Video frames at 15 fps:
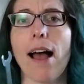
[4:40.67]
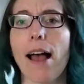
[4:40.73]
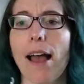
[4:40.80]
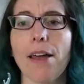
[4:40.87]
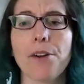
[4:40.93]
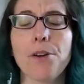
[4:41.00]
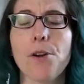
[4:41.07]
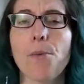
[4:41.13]

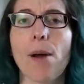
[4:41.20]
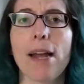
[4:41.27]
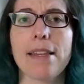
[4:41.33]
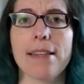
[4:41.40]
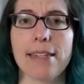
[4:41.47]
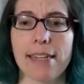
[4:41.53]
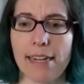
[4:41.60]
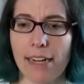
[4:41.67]
I don't know why
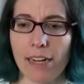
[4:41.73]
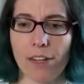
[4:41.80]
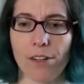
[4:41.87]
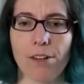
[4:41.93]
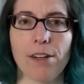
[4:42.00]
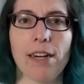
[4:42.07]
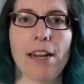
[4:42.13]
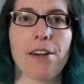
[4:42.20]
they didn't
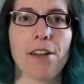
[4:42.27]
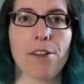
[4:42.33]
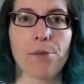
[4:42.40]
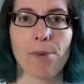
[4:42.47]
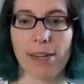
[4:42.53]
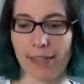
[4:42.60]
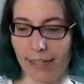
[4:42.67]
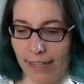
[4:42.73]
include another
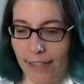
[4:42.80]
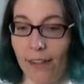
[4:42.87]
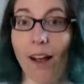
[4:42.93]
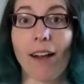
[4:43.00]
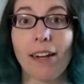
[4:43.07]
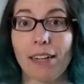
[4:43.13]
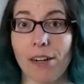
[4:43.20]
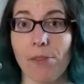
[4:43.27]
one of the
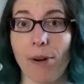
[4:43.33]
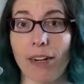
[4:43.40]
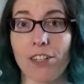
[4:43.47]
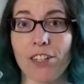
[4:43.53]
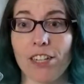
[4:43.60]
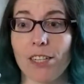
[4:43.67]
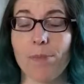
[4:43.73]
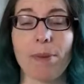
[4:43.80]
socketed
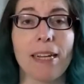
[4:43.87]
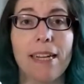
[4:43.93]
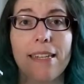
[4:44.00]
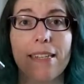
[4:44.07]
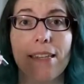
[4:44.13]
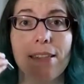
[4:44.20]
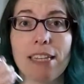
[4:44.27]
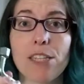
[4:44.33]
wrenches,
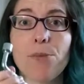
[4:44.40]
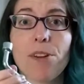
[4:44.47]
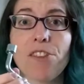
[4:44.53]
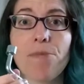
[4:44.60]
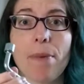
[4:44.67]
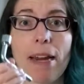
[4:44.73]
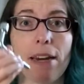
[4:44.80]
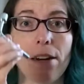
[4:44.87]
because this would
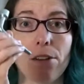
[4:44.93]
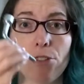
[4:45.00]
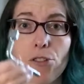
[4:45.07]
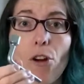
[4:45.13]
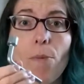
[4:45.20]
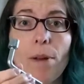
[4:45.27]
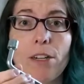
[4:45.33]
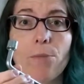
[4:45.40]
have made
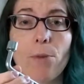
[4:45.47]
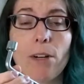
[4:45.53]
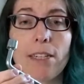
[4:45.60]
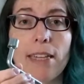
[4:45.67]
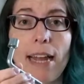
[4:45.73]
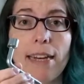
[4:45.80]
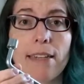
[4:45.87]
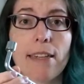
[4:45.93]
so much more
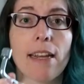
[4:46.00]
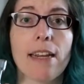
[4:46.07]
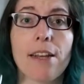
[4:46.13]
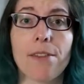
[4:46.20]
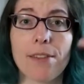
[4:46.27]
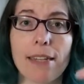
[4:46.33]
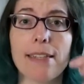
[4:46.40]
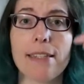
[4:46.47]
sense.
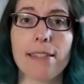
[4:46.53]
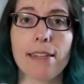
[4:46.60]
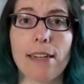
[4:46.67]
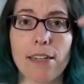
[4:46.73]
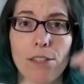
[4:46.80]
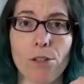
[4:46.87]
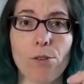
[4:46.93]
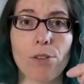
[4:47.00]
This
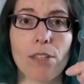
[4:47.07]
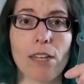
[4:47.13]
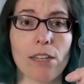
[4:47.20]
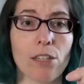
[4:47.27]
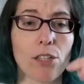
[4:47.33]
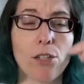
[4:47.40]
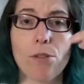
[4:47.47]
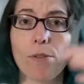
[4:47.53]
is
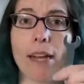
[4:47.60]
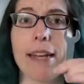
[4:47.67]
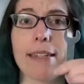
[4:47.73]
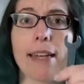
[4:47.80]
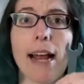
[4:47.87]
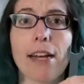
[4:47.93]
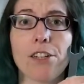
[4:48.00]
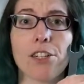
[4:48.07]
useless. You can't
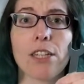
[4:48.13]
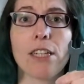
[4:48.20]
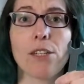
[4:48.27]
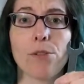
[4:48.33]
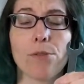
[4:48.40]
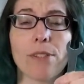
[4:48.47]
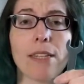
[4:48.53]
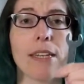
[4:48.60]
actually
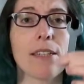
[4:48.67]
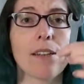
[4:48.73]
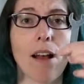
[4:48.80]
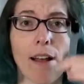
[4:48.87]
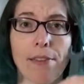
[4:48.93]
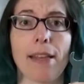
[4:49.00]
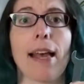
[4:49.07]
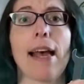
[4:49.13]
use this
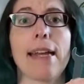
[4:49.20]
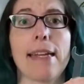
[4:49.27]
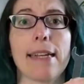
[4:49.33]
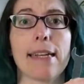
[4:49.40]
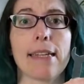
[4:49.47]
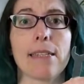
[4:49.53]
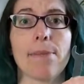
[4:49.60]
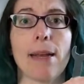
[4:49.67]
on the Chaya
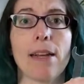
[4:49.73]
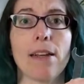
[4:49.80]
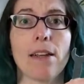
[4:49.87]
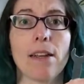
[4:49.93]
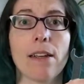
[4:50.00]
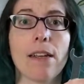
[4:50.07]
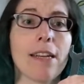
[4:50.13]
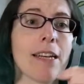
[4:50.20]
Kismet.
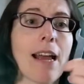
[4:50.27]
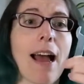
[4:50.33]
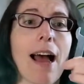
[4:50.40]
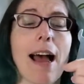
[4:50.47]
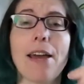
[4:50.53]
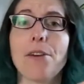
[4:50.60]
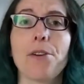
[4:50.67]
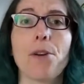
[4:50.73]

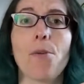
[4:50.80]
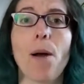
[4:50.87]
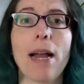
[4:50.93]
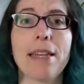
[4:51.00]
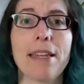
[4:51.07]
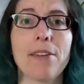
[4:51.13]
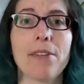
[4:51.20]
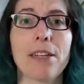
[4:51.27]
I don't know why
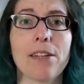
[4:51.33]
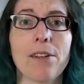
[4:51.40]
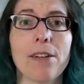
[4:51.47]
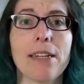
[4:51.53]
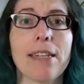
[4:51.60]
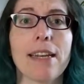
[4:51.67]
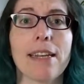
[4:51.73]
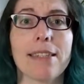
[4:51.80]
they've
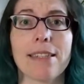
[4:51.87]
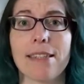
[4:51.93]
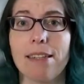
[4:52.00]
included this.